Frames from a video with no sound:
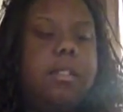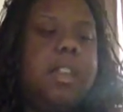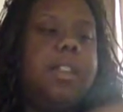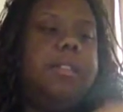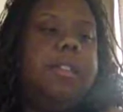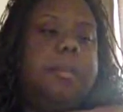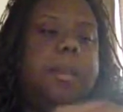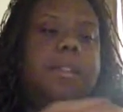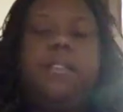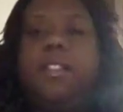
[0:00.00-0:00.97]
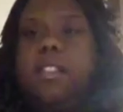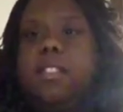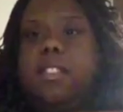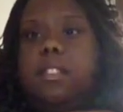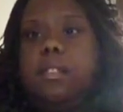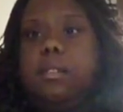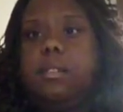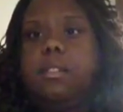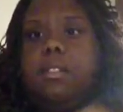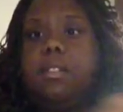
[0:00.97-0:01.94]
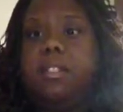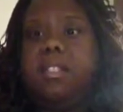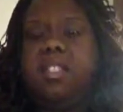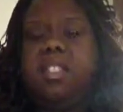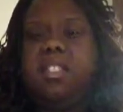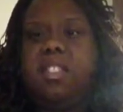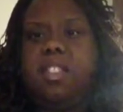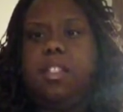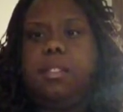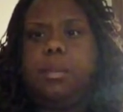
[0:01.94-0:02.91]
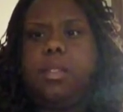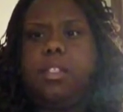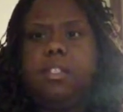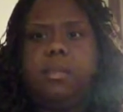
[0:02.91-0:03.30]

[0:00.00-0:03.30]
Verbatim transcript: I don't get my fill until the 16th, which,